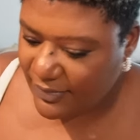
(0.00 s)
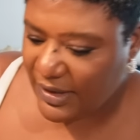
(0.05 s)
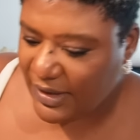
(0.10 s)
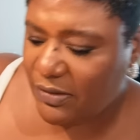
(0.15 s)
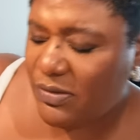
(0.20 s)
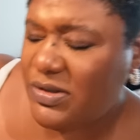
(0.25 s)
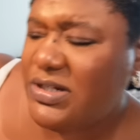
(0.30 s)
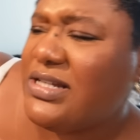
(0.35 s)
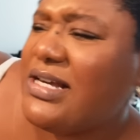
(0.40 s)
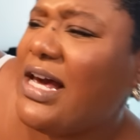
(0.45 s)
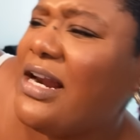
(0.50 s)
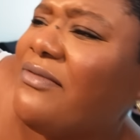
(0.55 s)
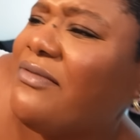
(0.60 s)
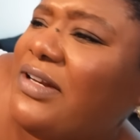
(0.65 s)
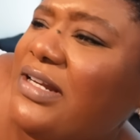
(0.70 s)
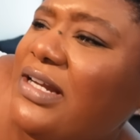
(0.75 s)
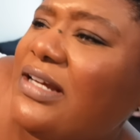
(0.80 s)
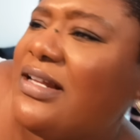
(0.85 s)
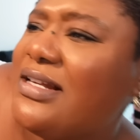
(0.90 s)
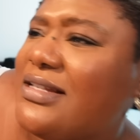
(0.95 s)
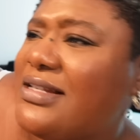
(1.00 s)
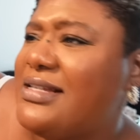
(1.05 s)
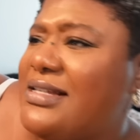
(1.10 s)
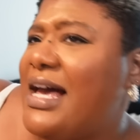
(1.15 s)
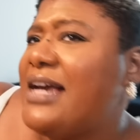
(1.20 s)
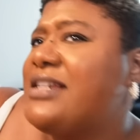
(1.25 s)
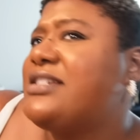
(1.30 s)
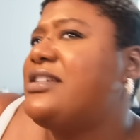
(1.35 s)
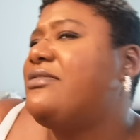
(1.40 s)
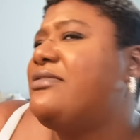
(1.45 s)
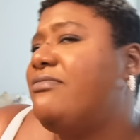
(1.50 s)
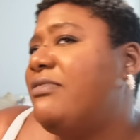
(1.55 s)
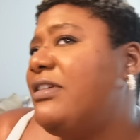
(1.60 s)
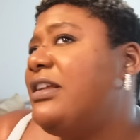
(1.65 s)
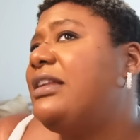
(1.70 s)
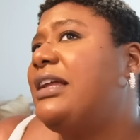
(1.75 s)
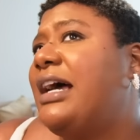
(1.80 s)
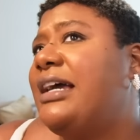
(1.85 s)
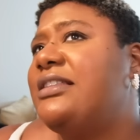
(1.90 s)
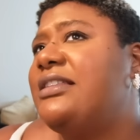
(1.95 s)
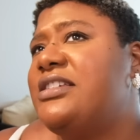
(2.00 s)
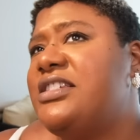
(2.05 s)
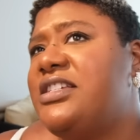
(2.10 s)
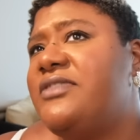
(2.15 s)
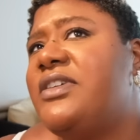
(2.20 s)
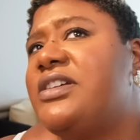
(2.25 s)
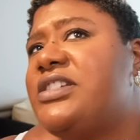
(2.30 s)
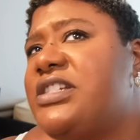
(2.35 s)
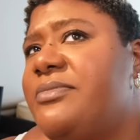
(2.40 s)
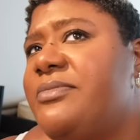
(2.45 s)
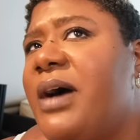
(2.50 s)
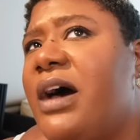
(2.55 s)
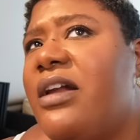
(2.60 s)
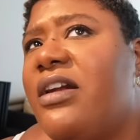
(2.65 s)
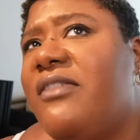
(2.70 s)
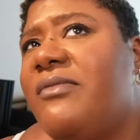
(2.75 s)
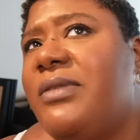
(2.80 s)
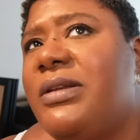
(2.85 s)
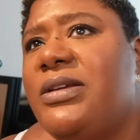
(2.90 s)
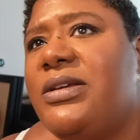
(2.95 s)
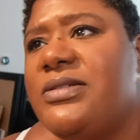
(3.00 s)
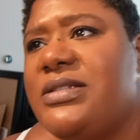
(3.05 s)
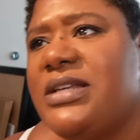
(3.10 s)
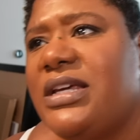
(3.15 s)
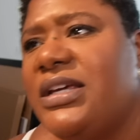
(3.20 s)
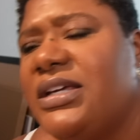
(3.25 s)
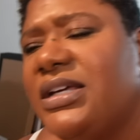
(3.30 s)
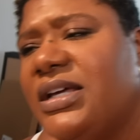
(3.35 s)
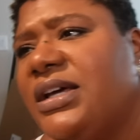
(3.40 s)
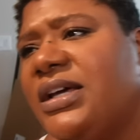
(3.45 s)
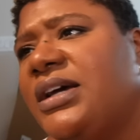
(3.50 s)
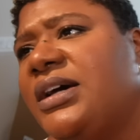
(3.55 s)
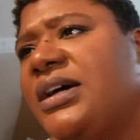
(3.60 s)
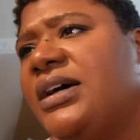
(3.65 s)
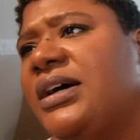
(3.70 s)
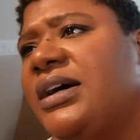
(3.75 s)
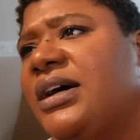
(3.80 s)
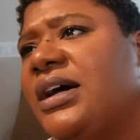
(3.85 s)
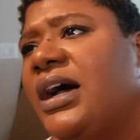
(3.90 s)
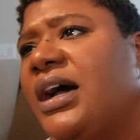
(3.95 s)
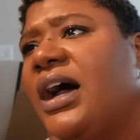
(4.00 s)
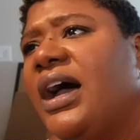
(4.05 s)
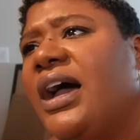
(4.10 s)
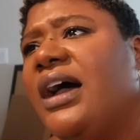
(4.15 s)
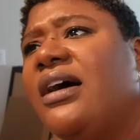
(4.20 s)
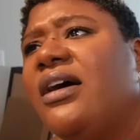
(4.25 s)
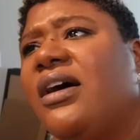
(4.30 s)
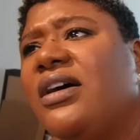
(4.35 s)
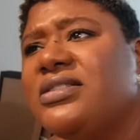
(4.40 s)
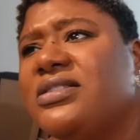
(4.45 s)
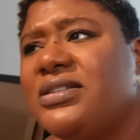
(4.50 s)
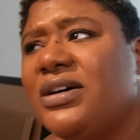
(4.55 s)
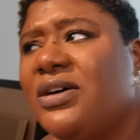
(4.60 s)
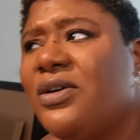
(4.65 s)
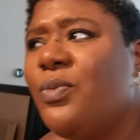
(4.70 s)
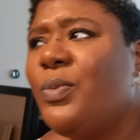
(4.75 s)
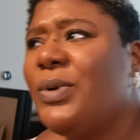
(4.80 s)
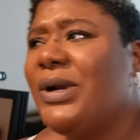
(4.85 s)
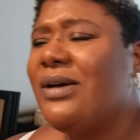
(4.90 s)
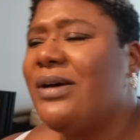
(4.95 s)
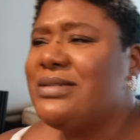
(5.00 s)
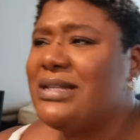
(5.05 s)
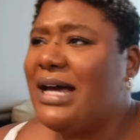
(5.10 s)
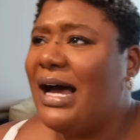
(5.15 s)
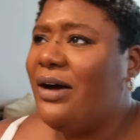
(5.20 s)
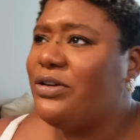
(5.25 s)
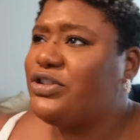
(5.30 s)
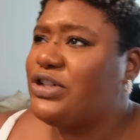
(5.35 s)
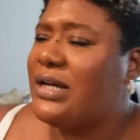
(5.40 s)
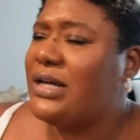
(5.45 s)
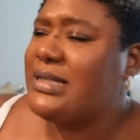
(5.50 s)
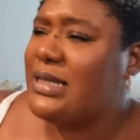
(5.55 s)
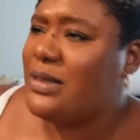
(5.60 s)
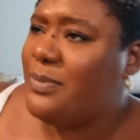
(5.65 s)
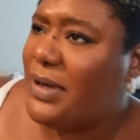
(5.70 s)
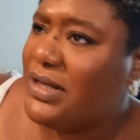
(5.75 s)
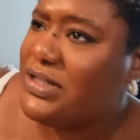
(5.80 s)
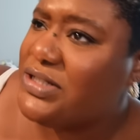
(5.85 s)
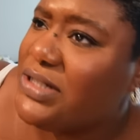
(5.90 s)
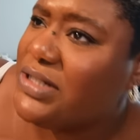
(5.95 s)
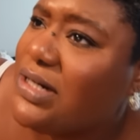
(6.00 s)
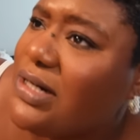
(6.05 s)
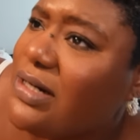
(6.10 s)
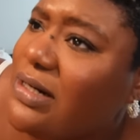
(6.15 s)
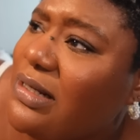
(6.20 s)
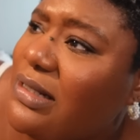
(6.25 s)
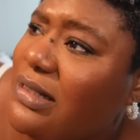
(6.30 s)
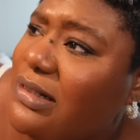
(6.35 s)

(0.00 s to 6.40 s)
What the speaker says: Which is kind of ridiculous because I actually really like the Givenchy powder I've been using. Also, when I was out trying to take a picture,